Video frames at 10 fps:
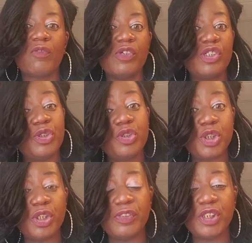
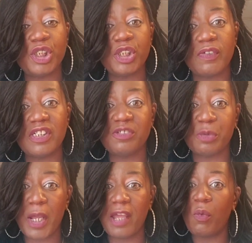reduce your
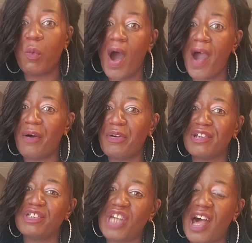insurance rate while
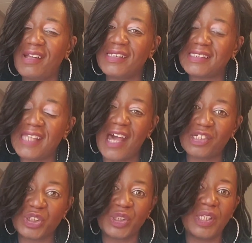your child is
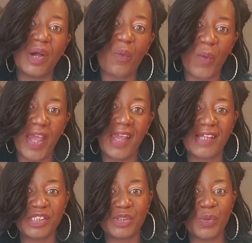actually away
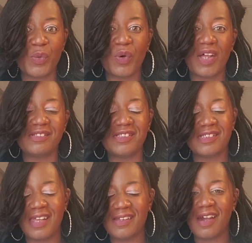at school and
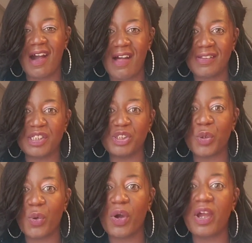in
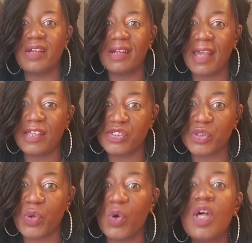college or in high
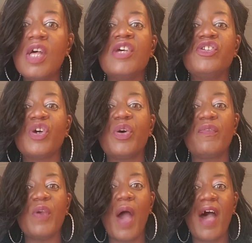school. So
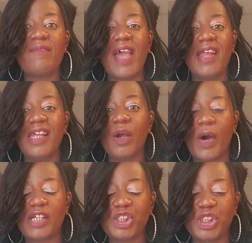if you have any
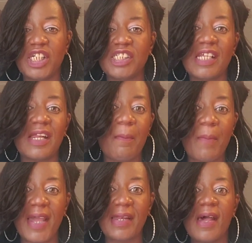questions
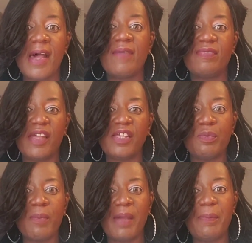
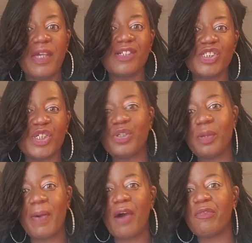that you might be
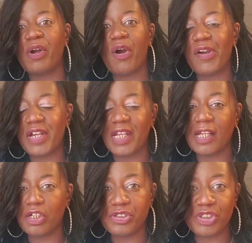concerned about
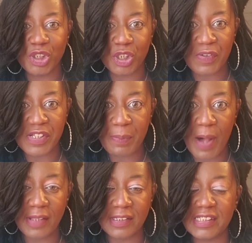regarding your insurance
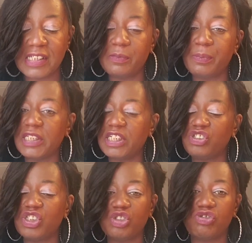policies,
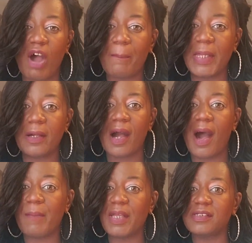please just drop me a
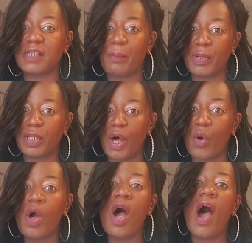comment
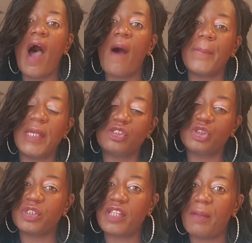below. I'll make
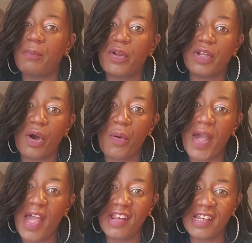sure that I'm going to
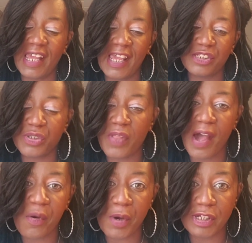go ahead and answer
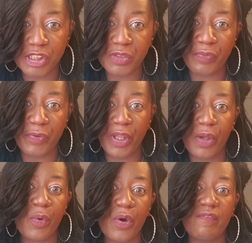that question for
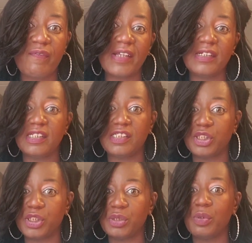you, or if I
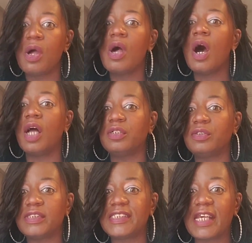need to do a
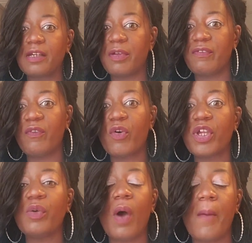little segment
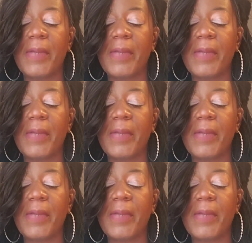for you,